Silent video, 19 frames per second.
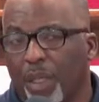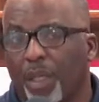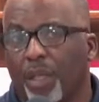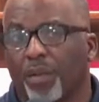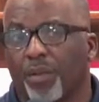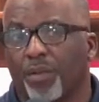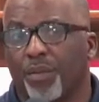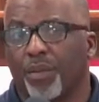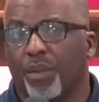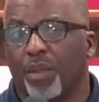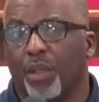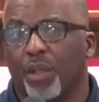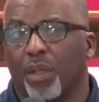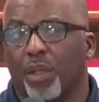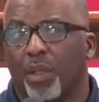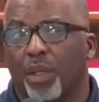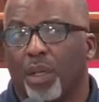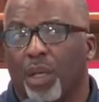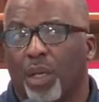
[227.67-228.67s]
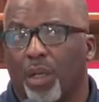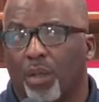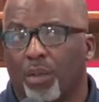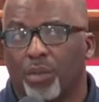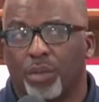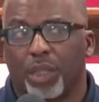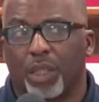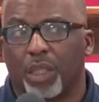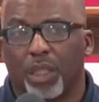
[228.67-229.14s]
life. I
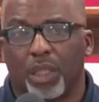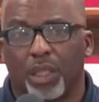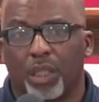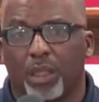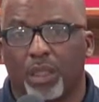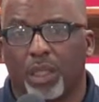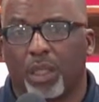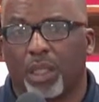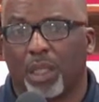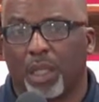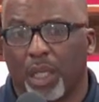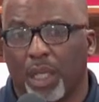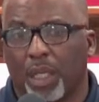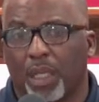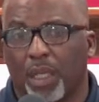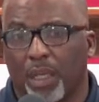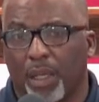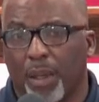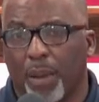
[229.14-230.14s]
don't take anything lightly.